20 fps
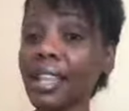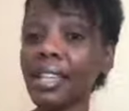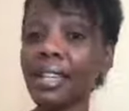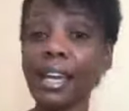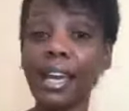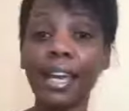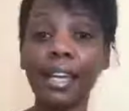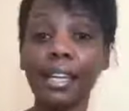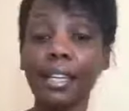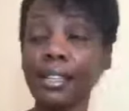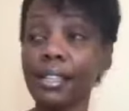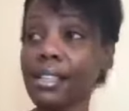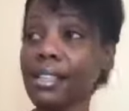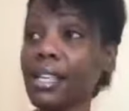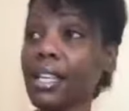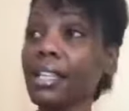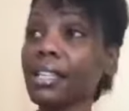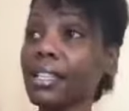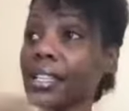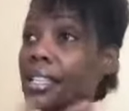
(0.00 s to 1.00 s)
other day,
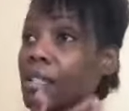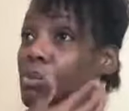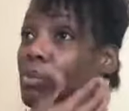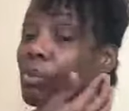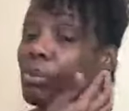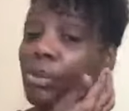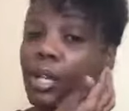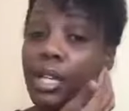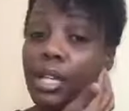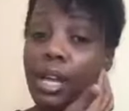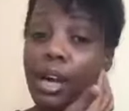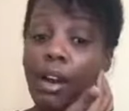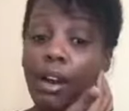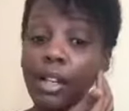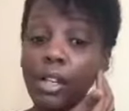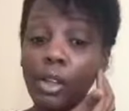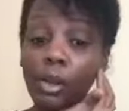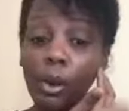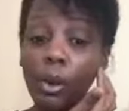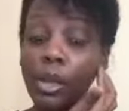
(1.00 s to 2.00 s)
just, just you uh, know
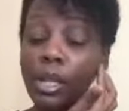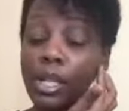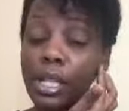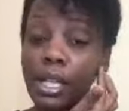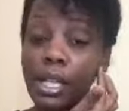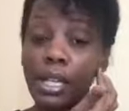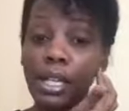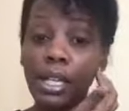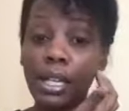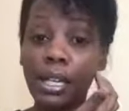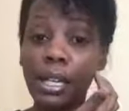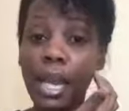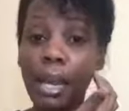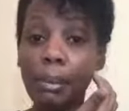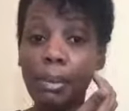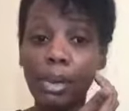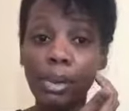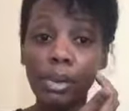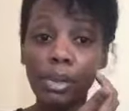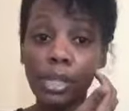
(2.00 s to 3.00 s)
you know, in the
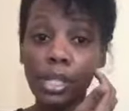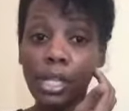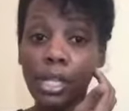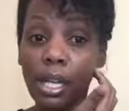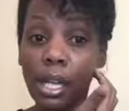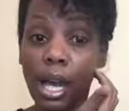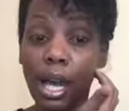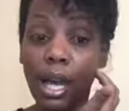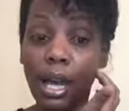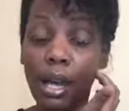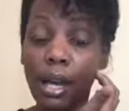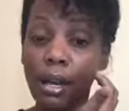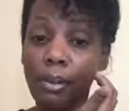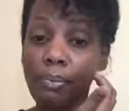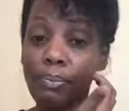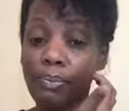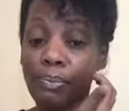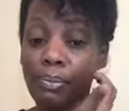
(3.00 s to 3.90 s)
neighborhood uh,